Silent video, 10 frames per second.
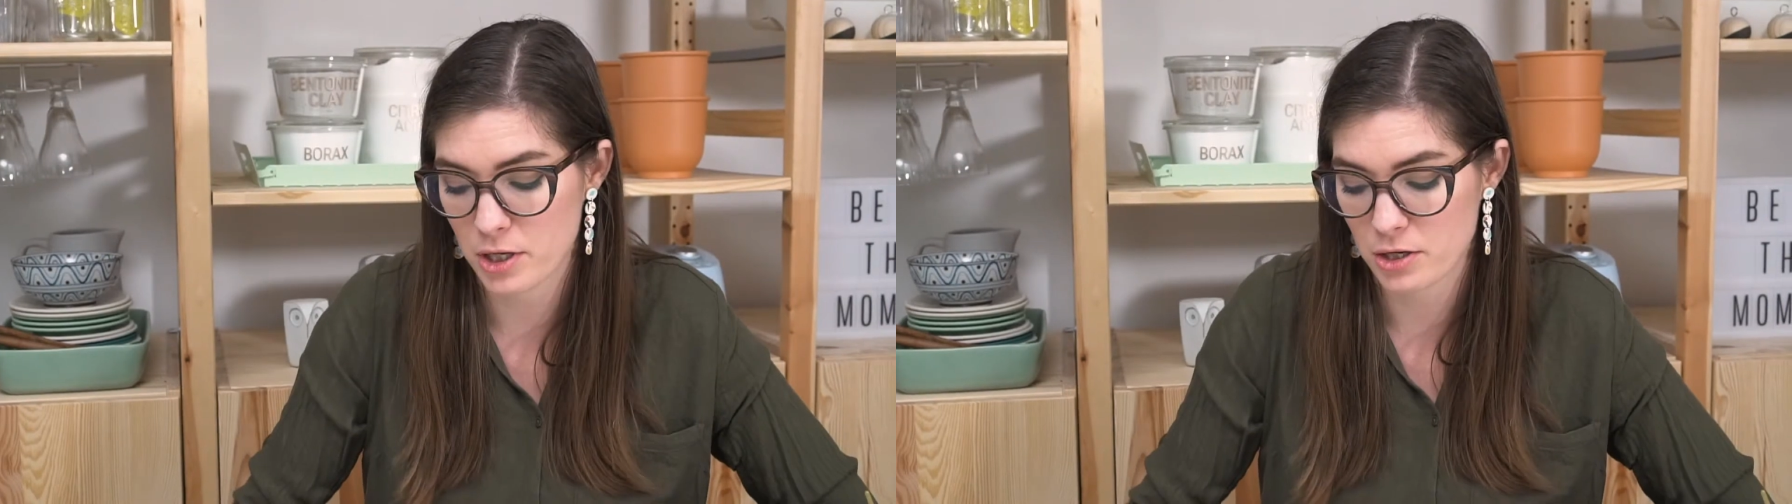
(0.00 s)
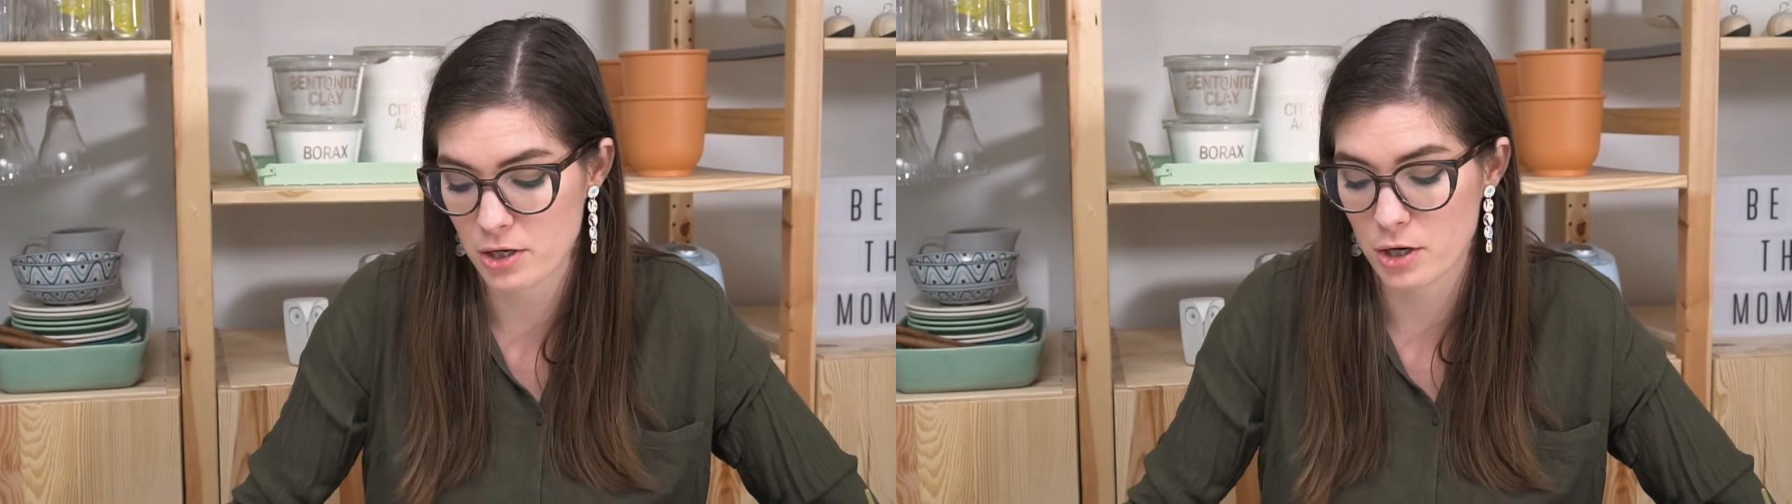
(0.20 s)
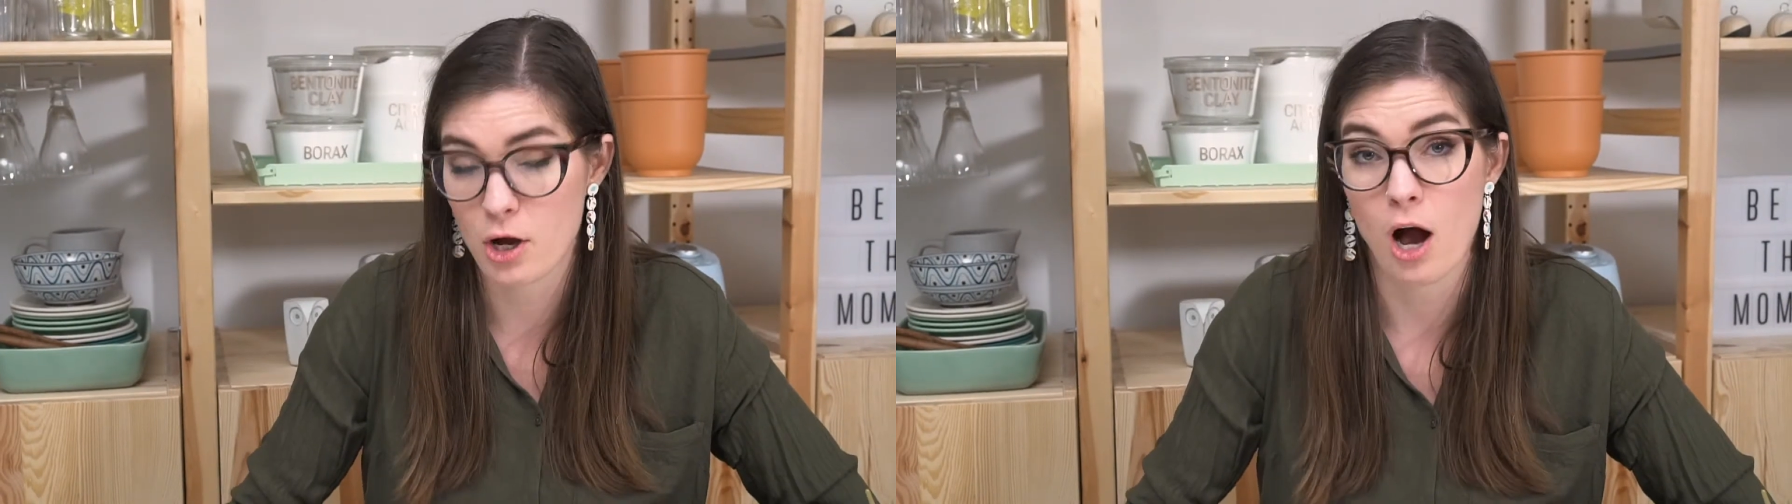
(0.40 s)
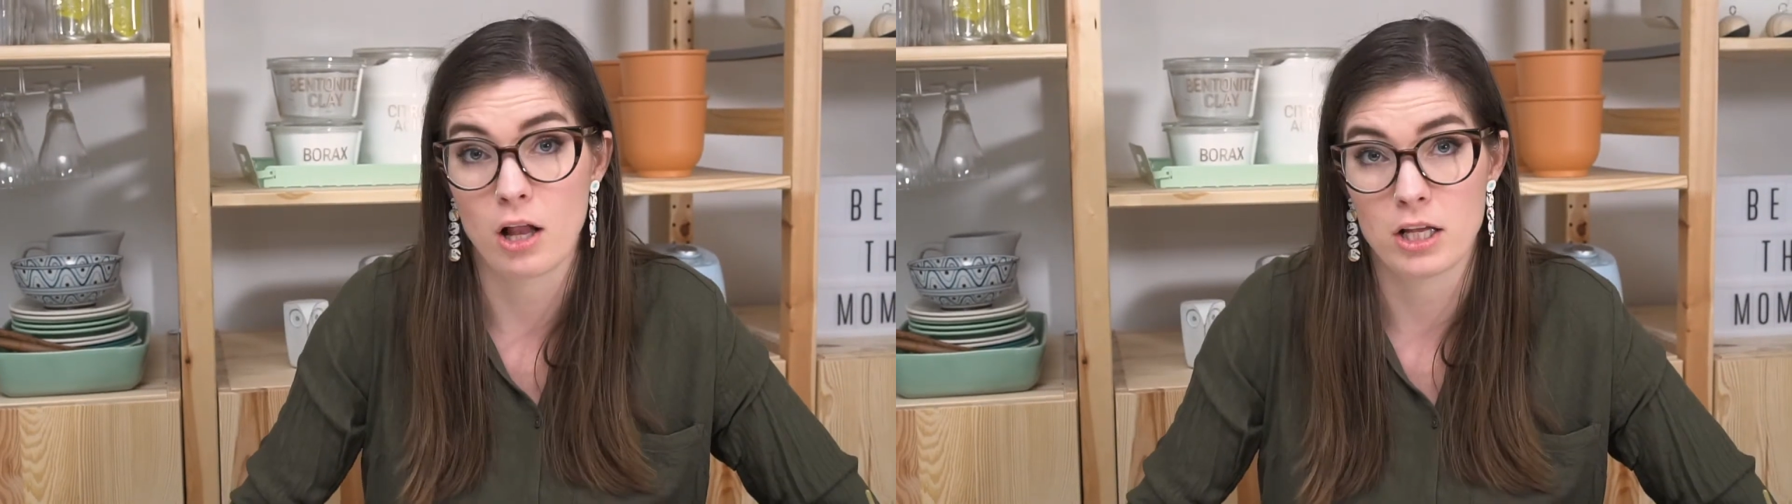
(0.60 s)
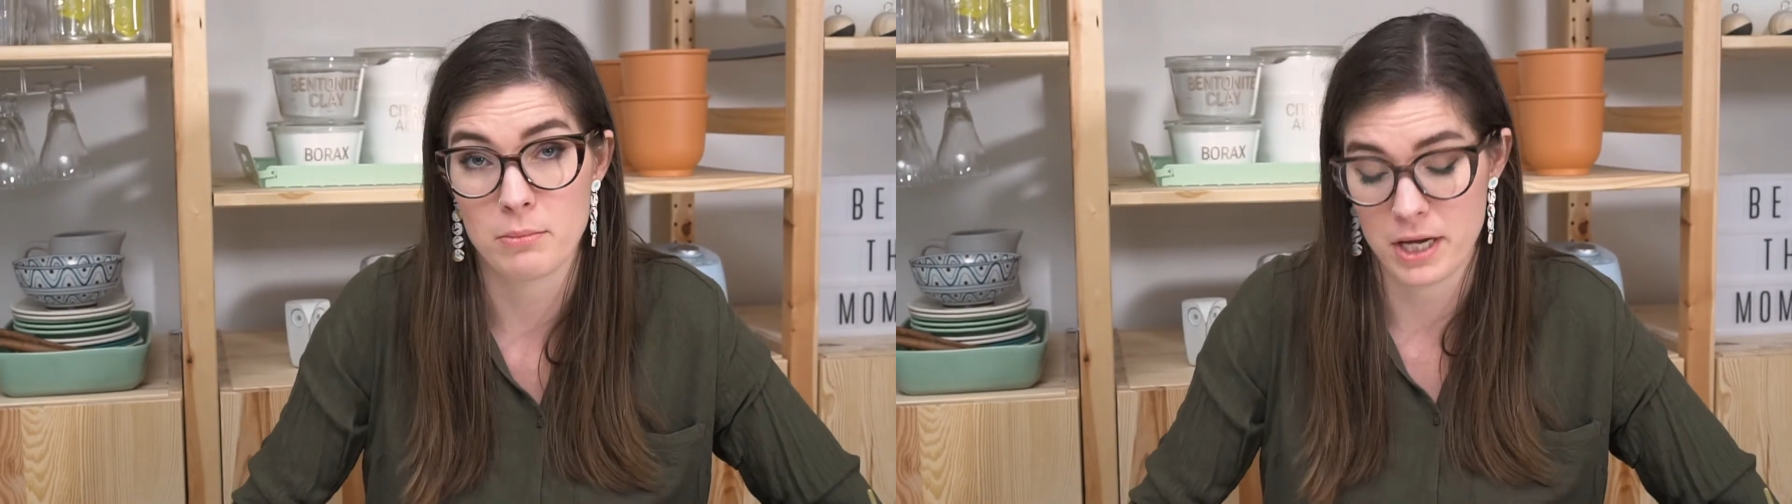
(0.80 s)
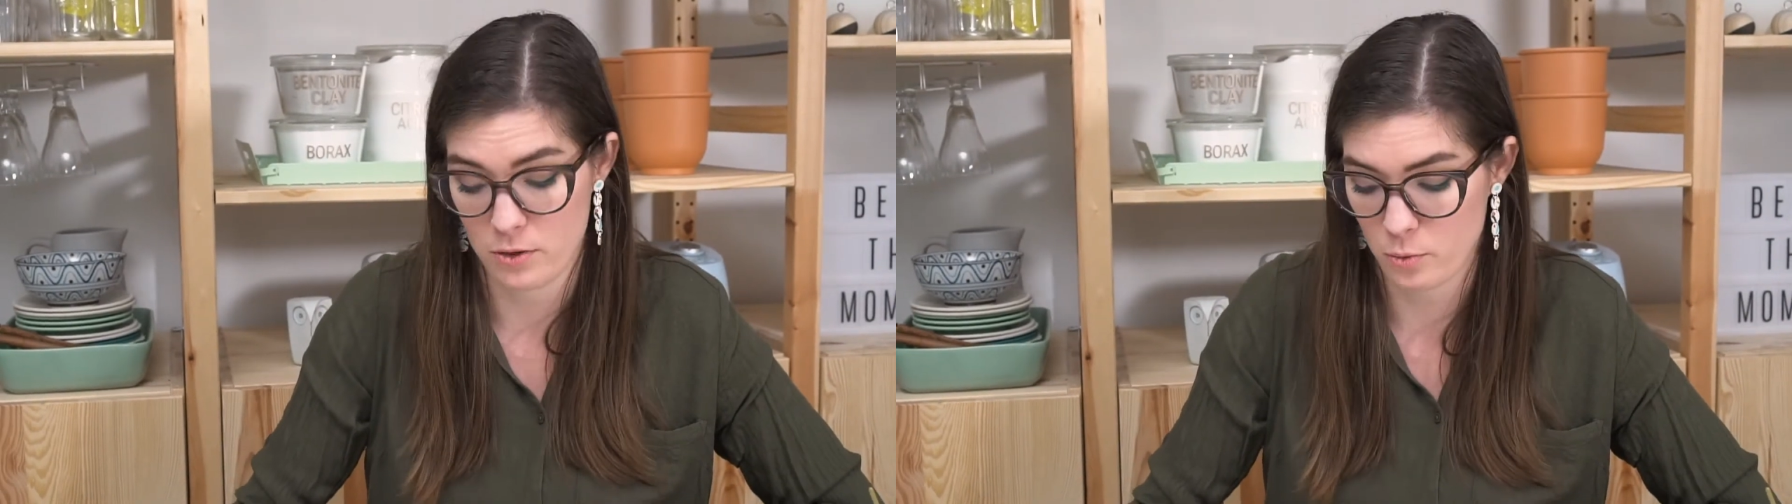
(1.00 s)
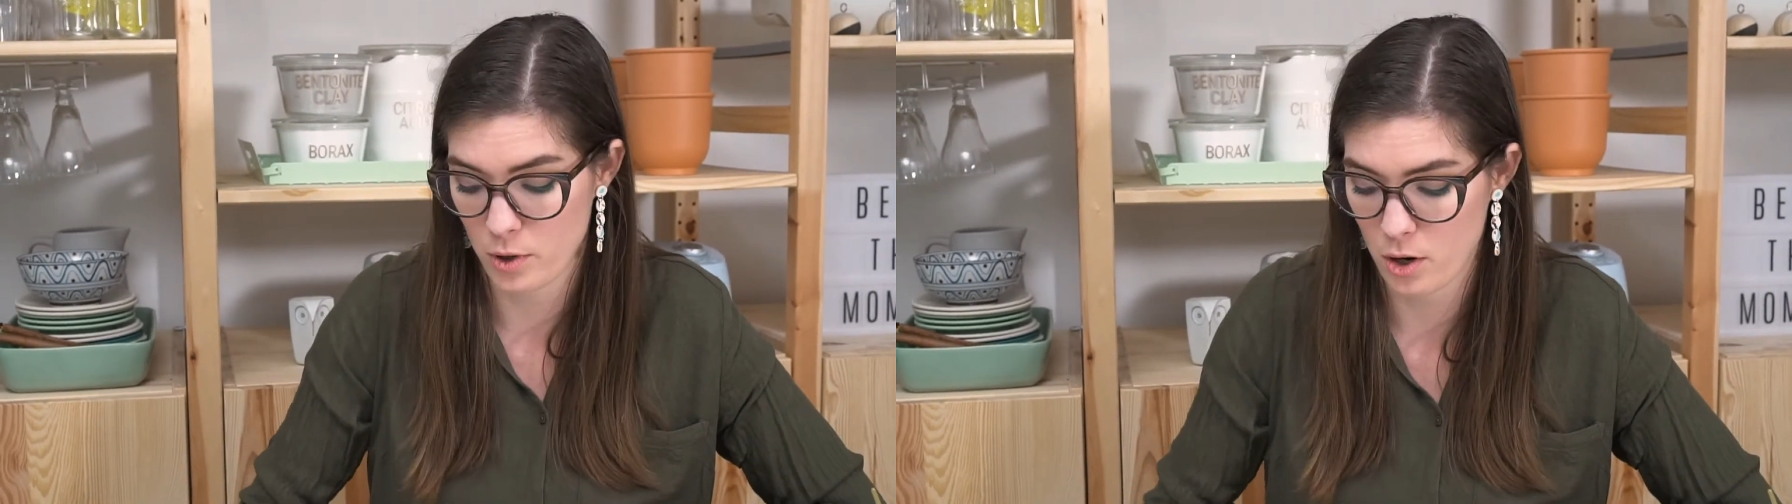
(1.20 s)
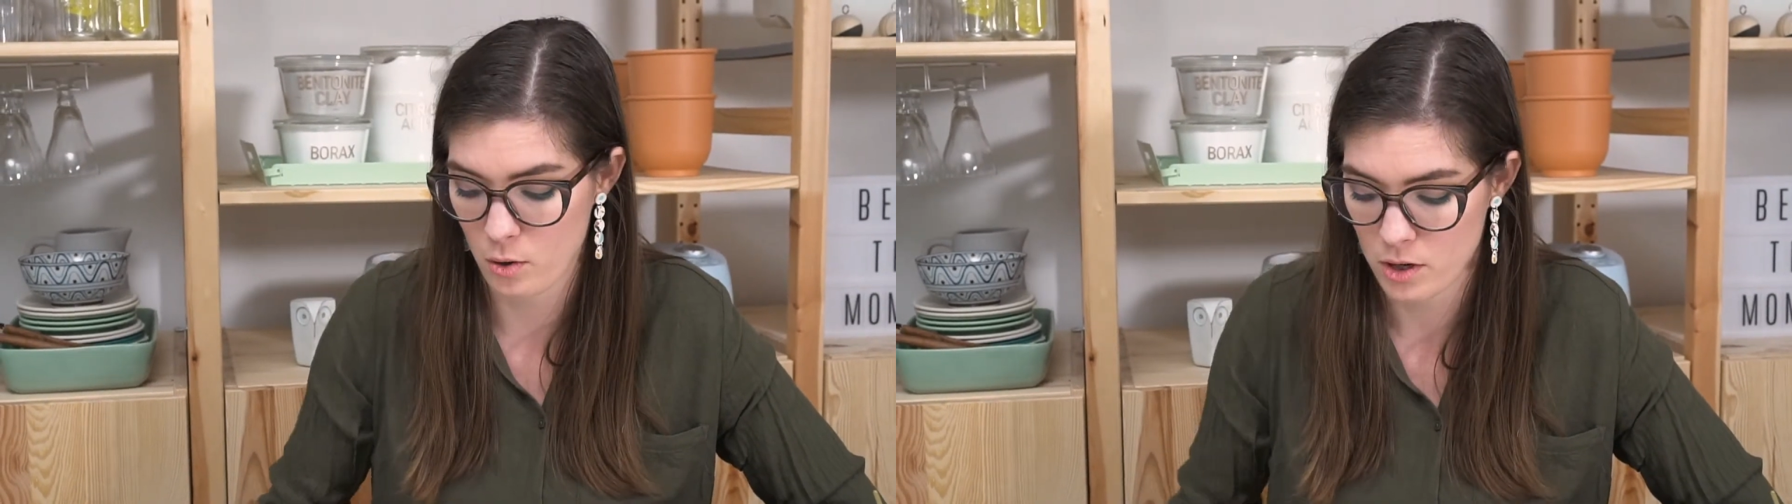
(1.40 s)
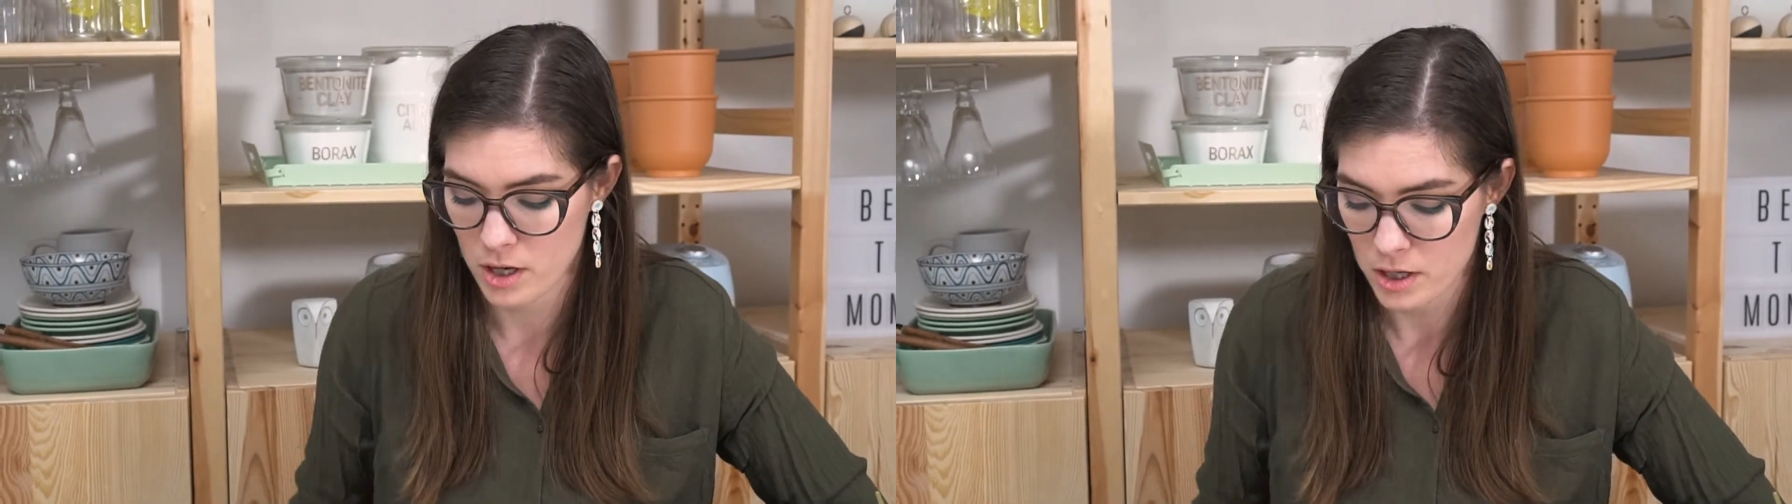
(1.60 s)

your column and row.